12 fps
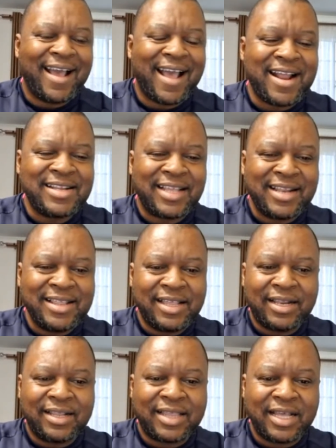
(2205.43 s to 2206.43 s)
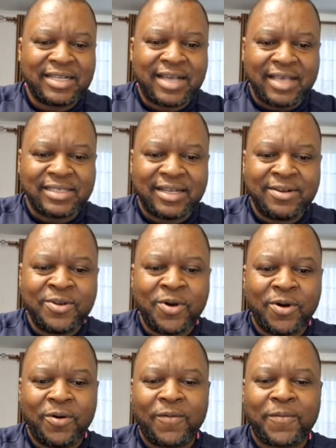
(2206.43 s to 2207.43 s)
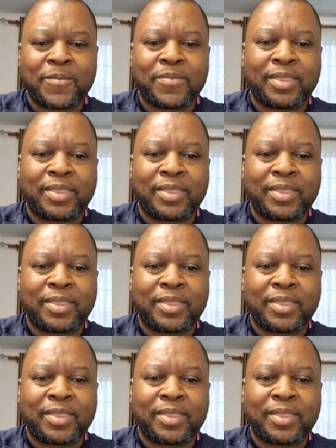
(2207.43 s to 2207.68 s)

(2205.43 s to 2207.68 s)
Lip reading: And then the third guy said, "No,